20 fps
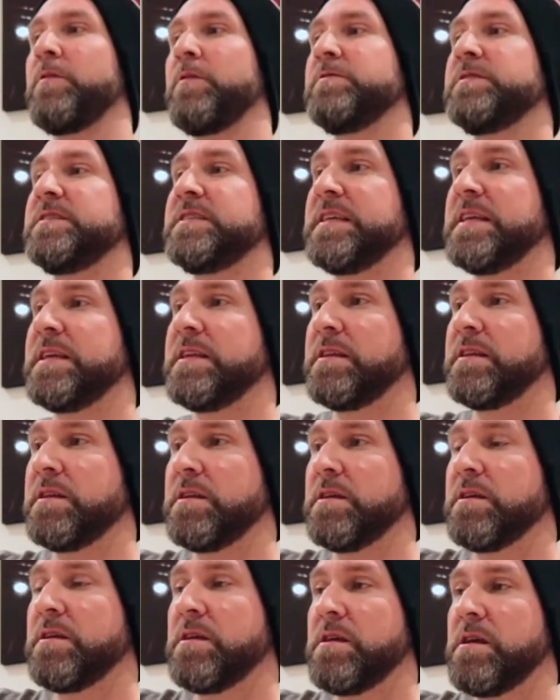I was
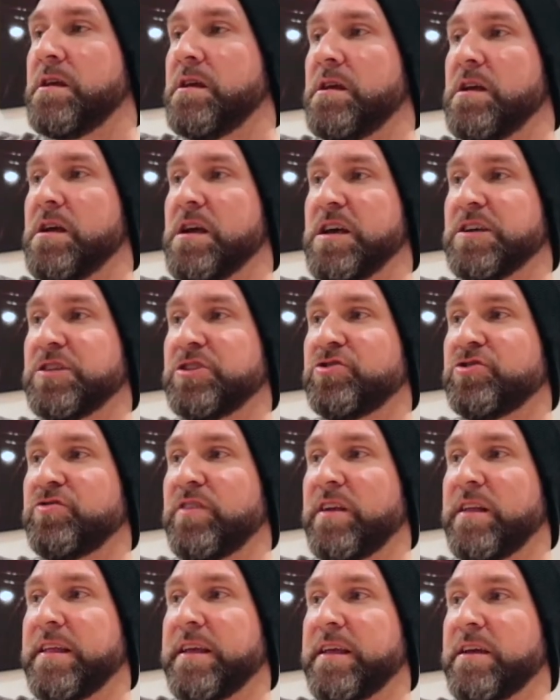in
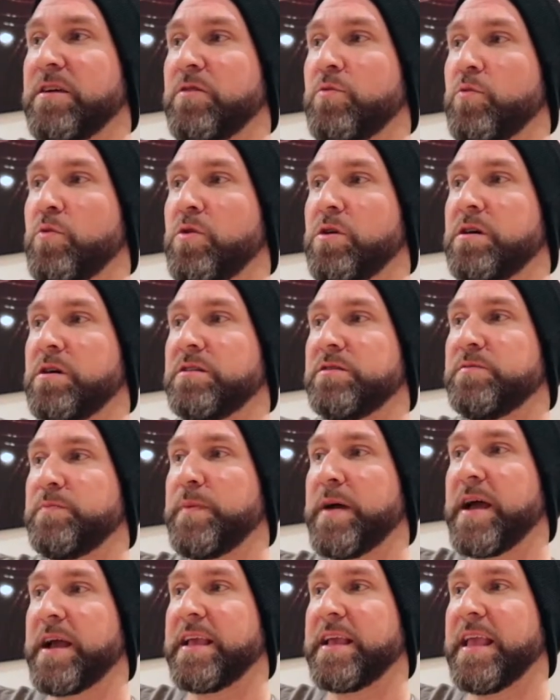Australia was
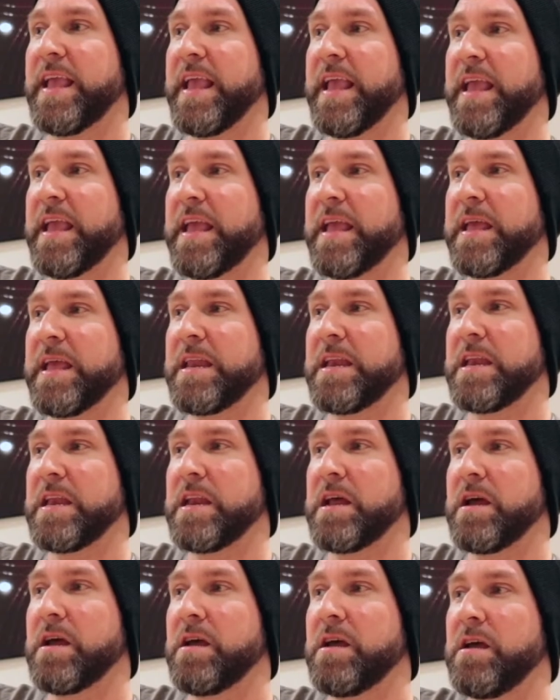back
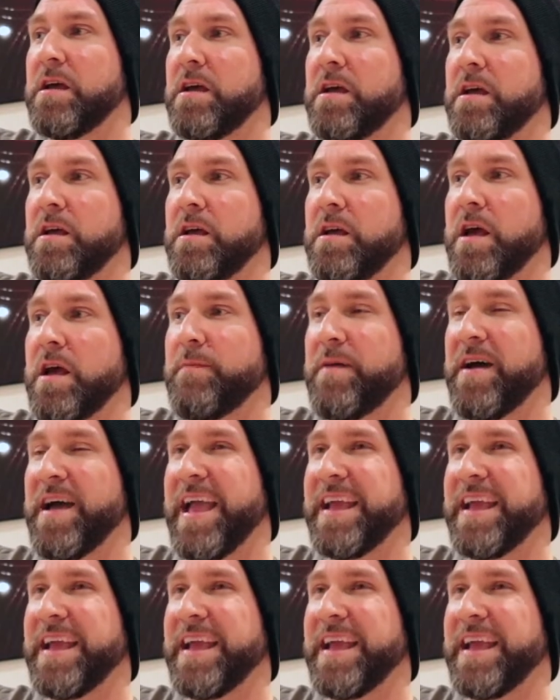in about